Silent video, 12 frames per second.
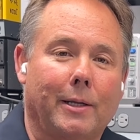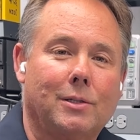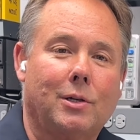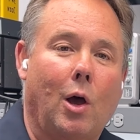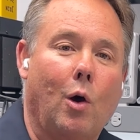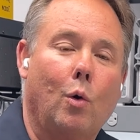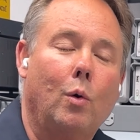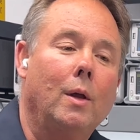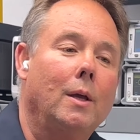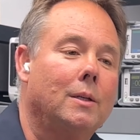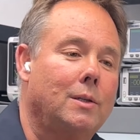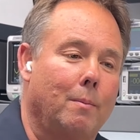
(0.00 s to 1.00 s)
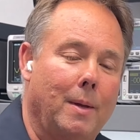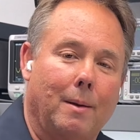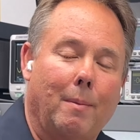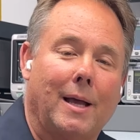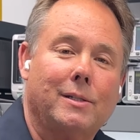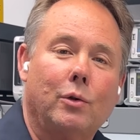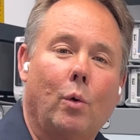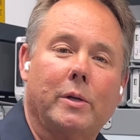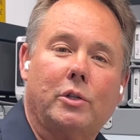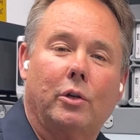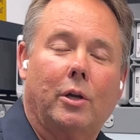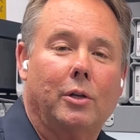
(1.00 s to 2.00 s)
So to minimize
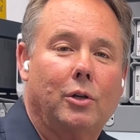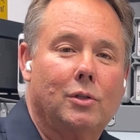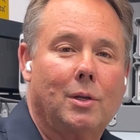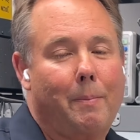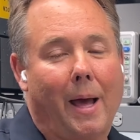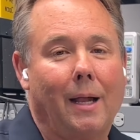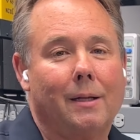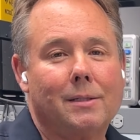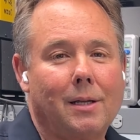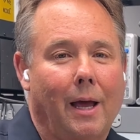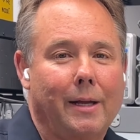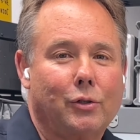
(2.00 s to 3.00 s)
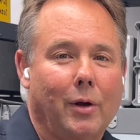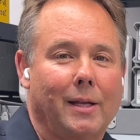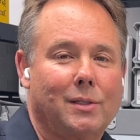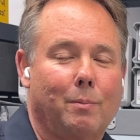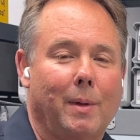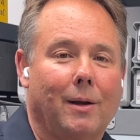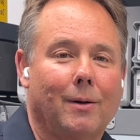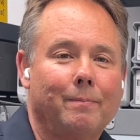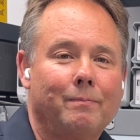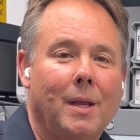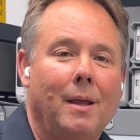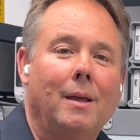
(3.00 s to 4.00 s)
noise, you could use a balanced line transmitter.
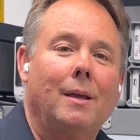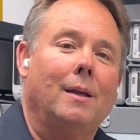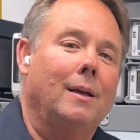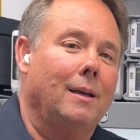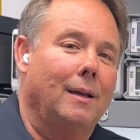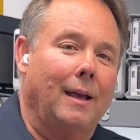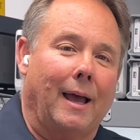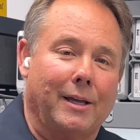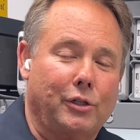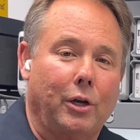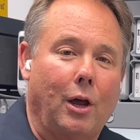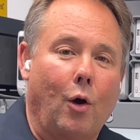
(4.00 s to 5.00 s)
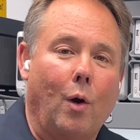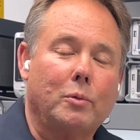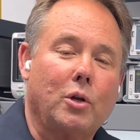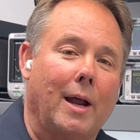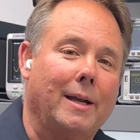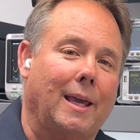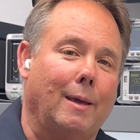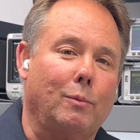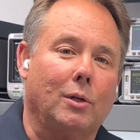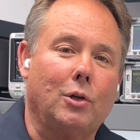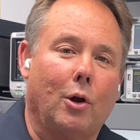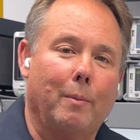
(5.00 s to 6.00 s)
As you know, I'm trying to keep the
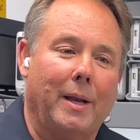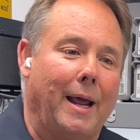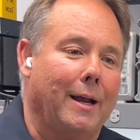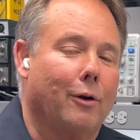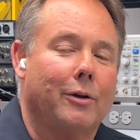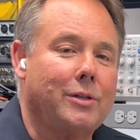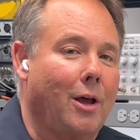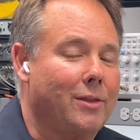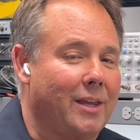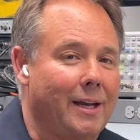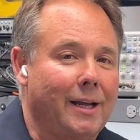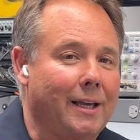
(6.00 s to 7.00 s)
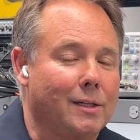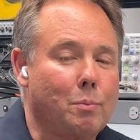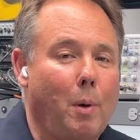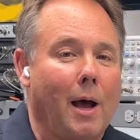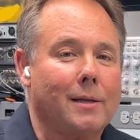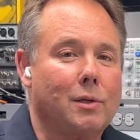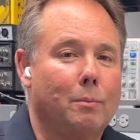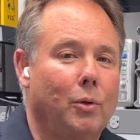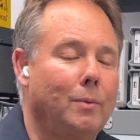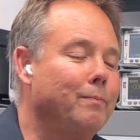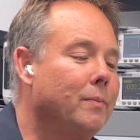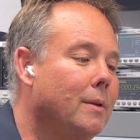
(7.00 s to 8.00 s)
Terminator as authentic as
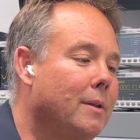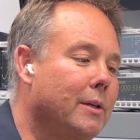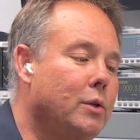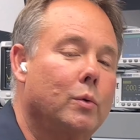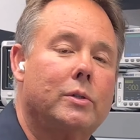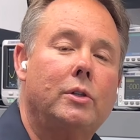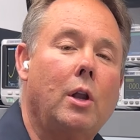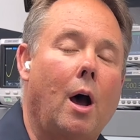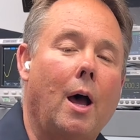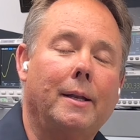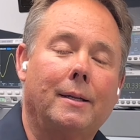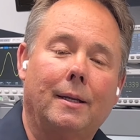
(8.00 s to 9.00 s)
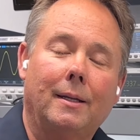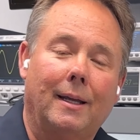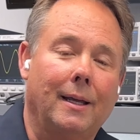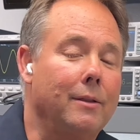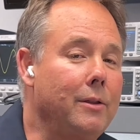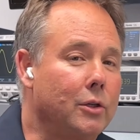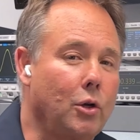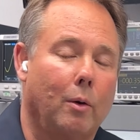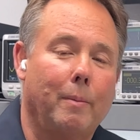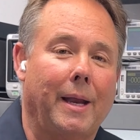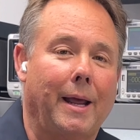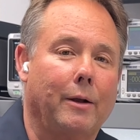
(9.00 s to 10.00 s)
possible. This was not in the
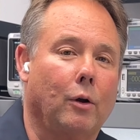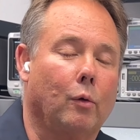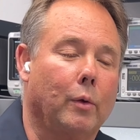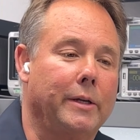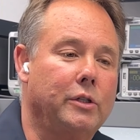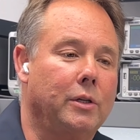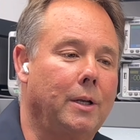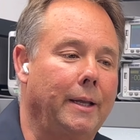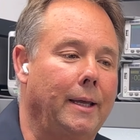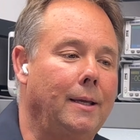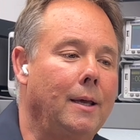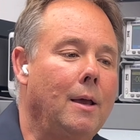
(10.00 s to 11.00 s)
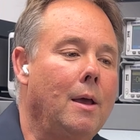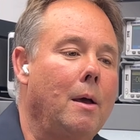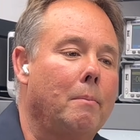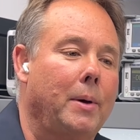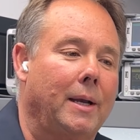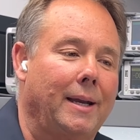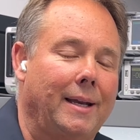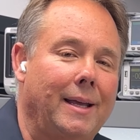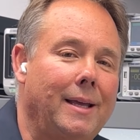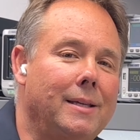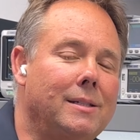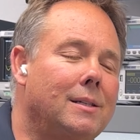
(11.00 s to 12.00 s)
Terminator originally, but it
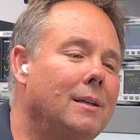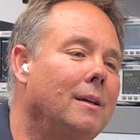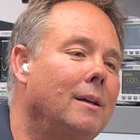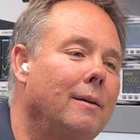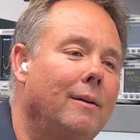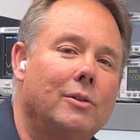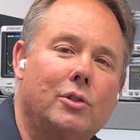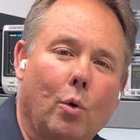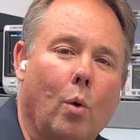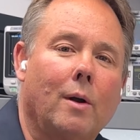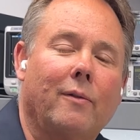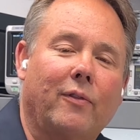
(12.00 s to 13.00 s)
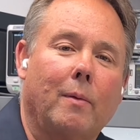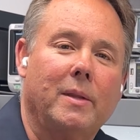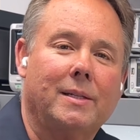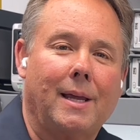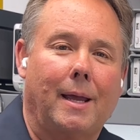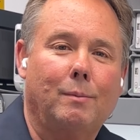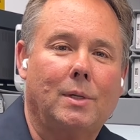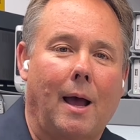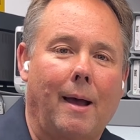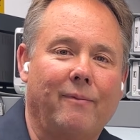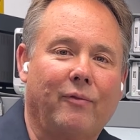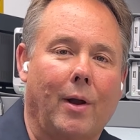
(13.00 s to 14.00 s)
is sort of from the same
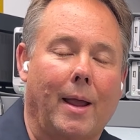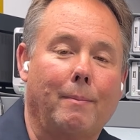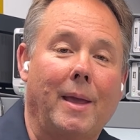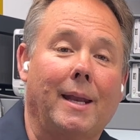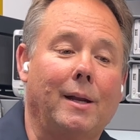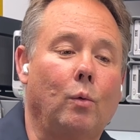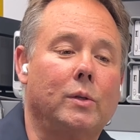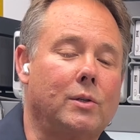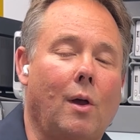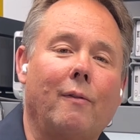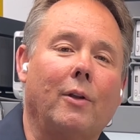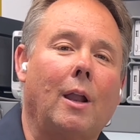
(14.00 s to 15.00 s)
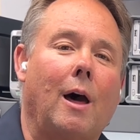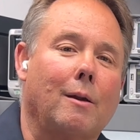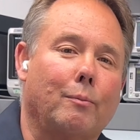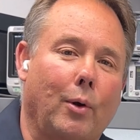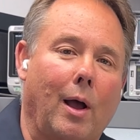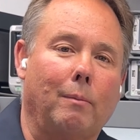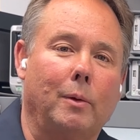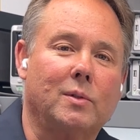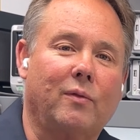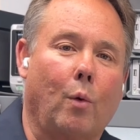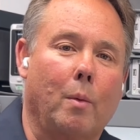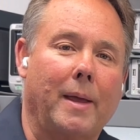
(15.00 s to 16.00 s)
time frame, and it would solve a lot of problems
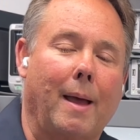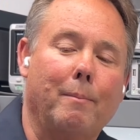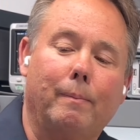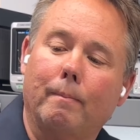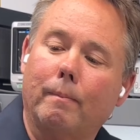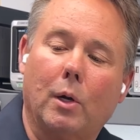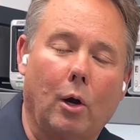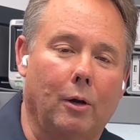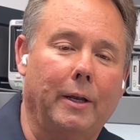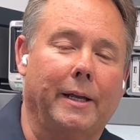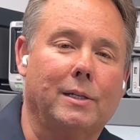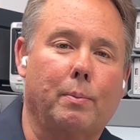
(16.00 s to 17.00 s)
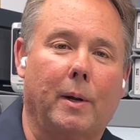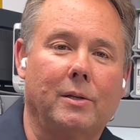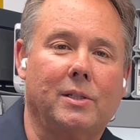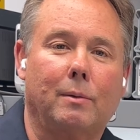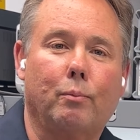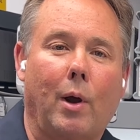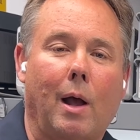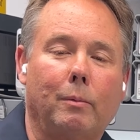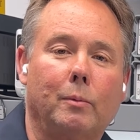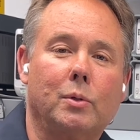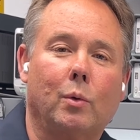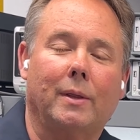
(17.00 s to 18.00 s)
for me. I'm currently experiencing
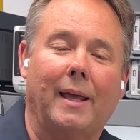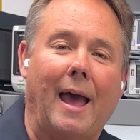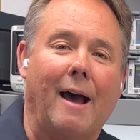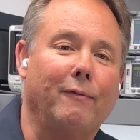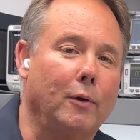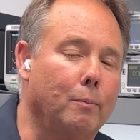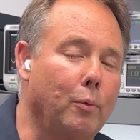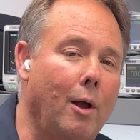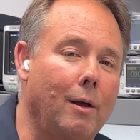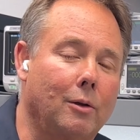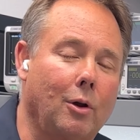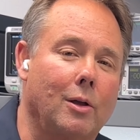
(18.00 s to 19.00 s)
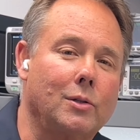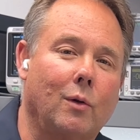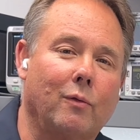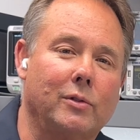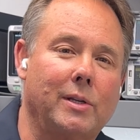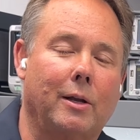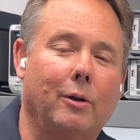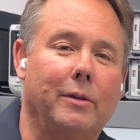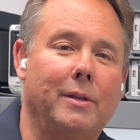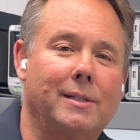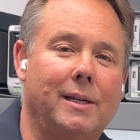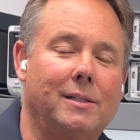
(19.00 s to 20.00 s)
problems with the Hafler crossovers that are in
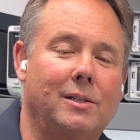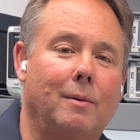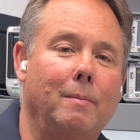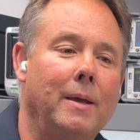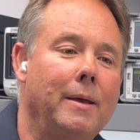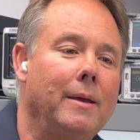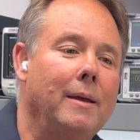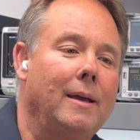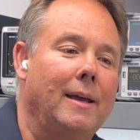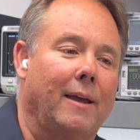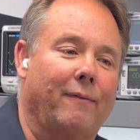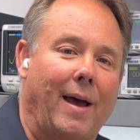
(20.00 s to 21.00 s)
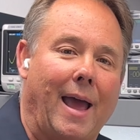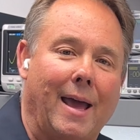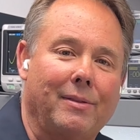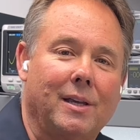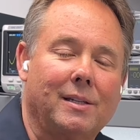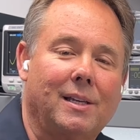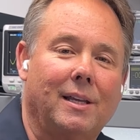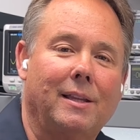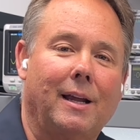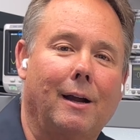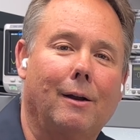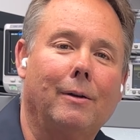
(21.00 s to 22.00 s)
the system. If I had this in
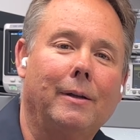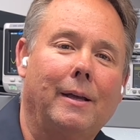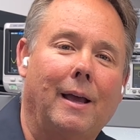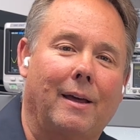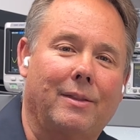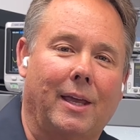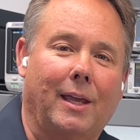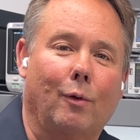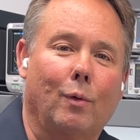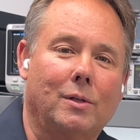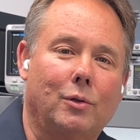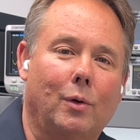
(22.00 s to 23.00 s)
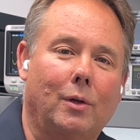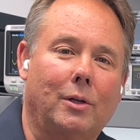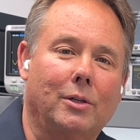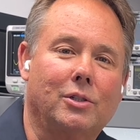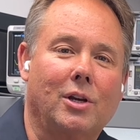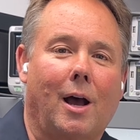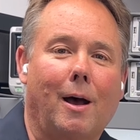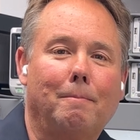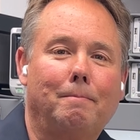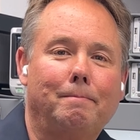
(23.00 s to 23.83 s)
there, I think it would do a good job.